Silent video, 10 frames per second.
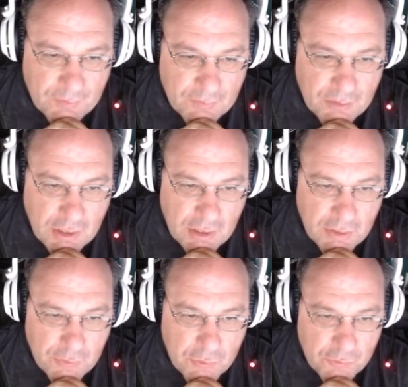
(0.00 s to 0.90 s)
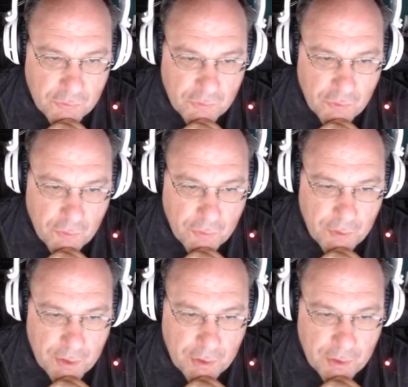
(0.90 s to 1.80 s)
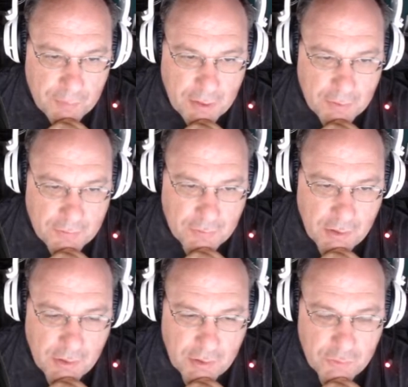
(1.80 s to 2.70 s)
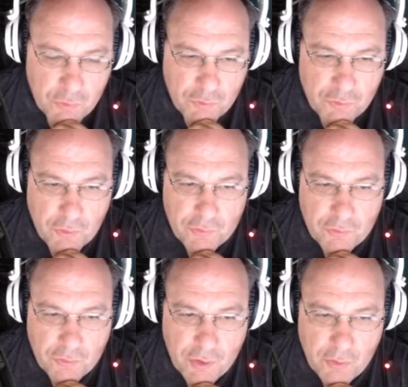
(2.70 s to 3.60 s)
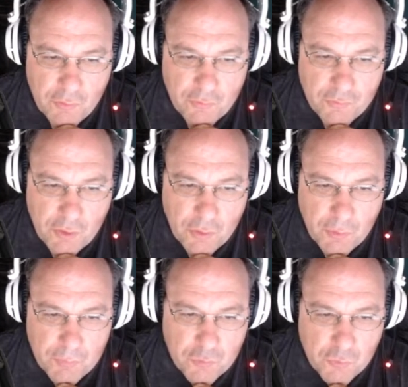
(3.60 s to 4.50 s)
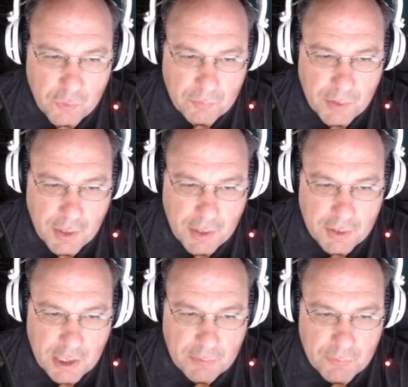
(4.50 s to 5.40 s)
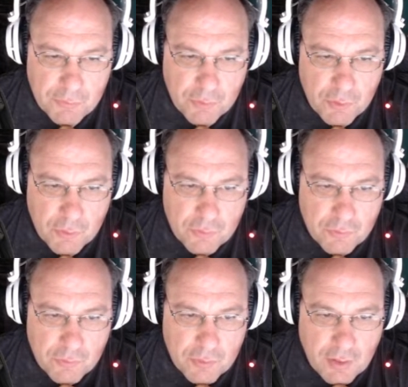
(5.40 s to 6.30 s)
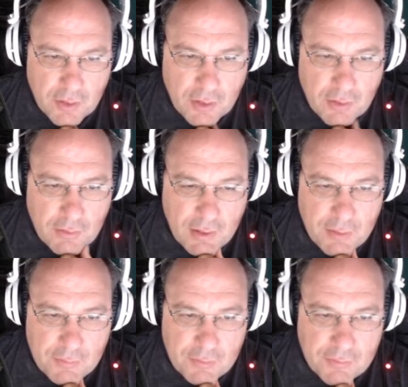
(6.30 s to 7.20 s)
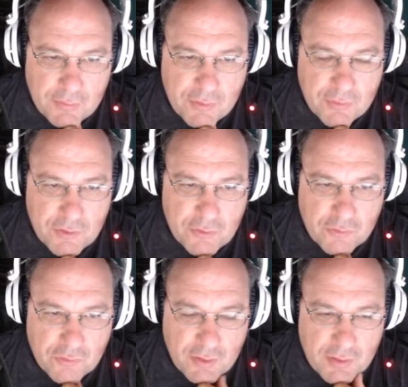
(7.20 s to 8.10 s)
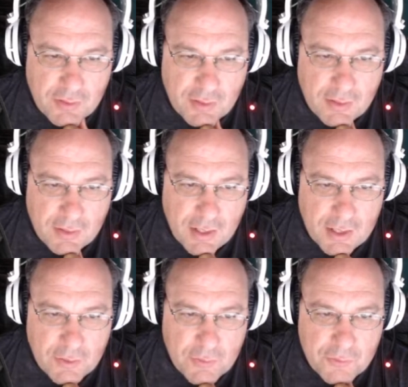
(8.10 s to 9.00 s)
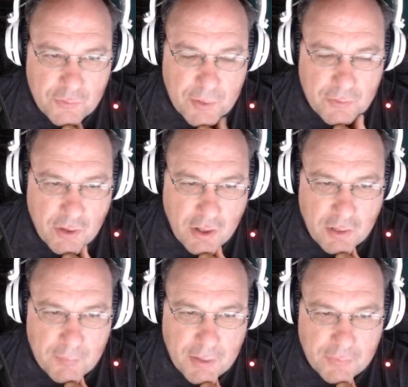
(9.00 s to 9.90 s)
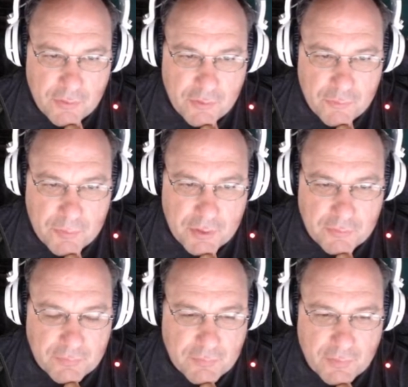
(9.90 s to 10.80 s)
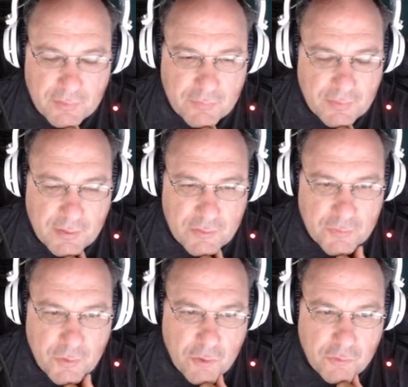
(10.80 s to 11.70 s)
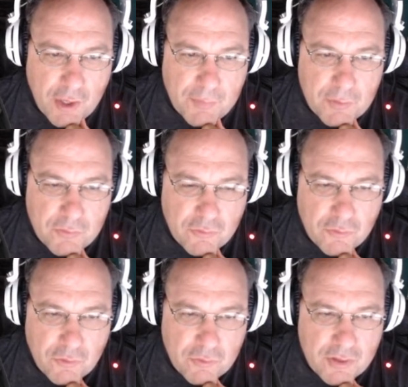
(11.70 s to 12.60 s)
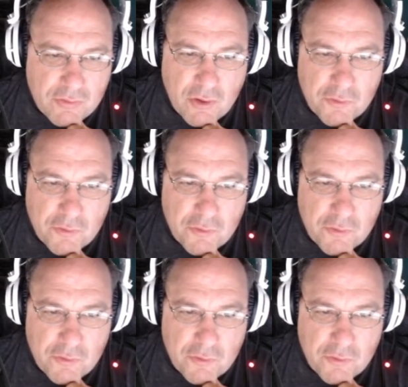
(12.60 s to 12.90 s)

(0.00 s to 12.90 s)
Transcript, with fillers: and there's this whole thing about a uh, new series of th- films written by Game of Thrones. The, these, I know this has been talk about this, but as far as I'm concerned, it's all